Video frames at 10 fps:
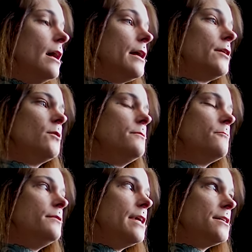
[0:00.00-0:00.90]
And I don't
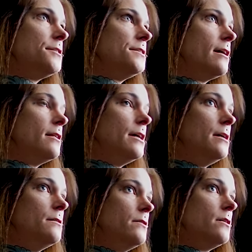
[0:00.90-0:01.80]

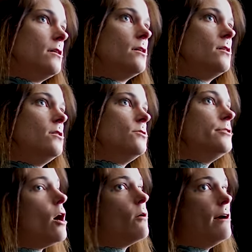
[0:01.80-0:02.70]
necessarily
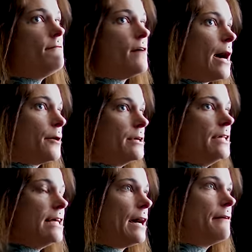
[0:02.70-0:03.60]
know if I
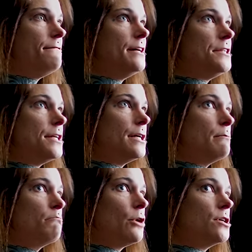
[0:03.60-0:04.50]
really kind of fit the
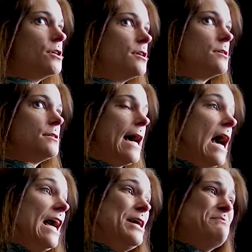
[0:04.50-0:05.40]
murder
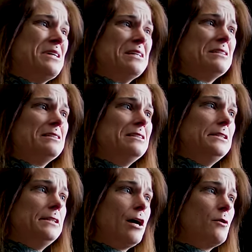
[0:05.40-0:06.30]
type,
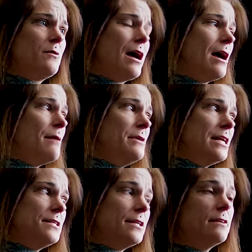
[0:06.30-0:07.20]
you know? I mean,
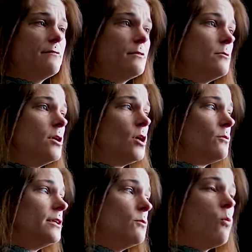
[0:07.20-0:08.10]
I did live a
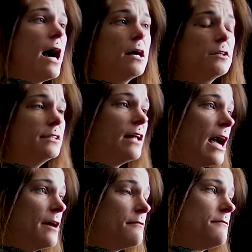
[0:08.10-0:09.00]
really wild
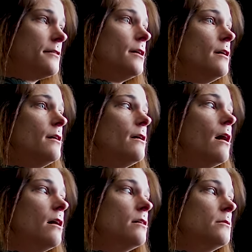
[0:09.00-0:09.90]
life,
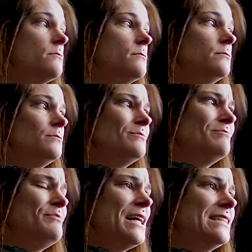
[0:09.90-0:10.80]

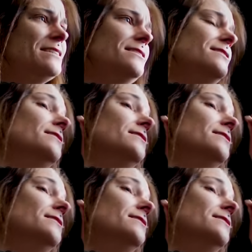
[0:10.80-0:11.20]
but